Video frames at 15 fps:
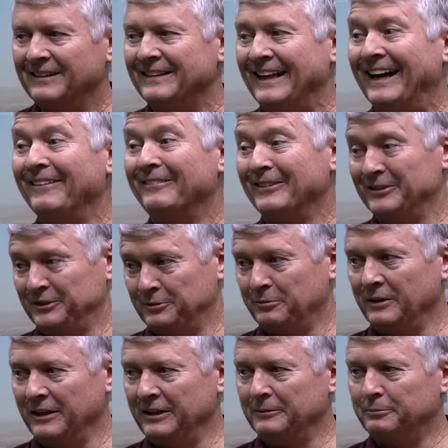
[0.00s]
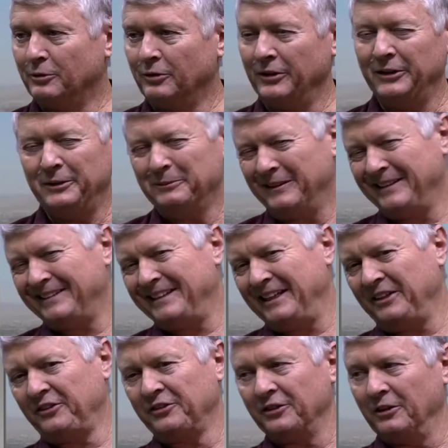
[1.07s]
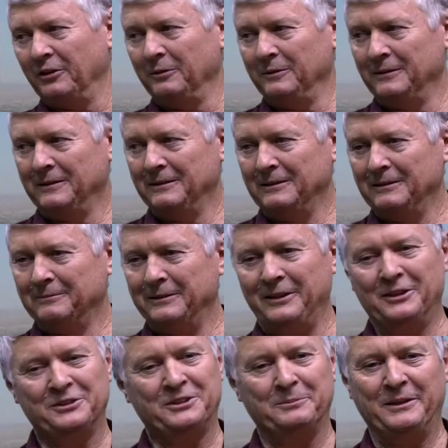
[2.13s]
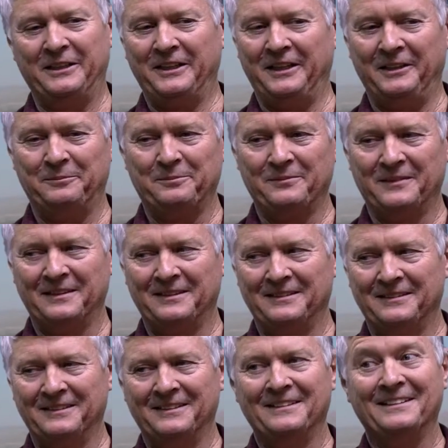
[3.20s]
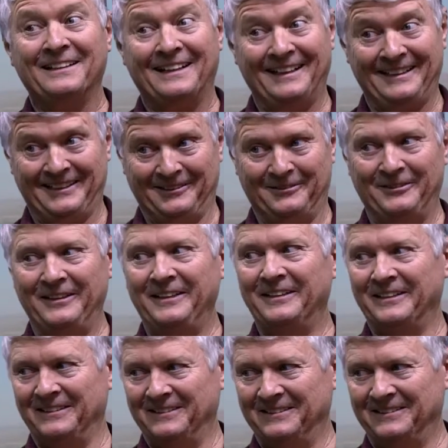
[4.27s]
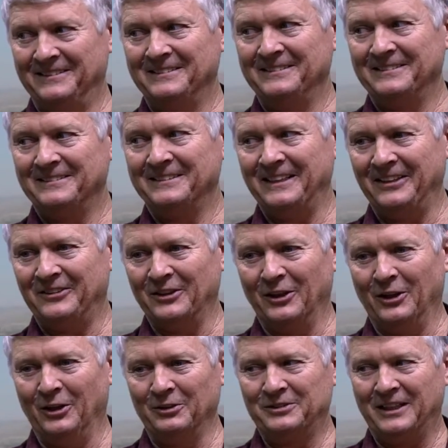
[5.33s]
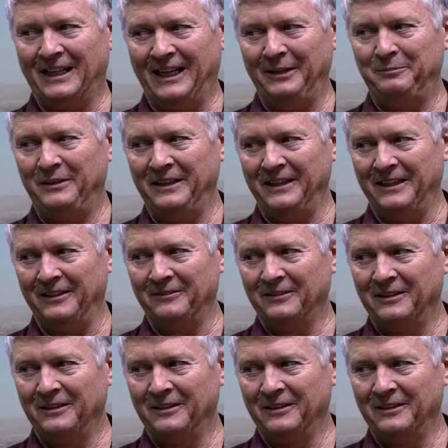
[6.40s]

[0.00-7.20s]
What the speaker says: that one's really important. You wouldn't think so, but here's a biggie. I can read it. It's all typed in.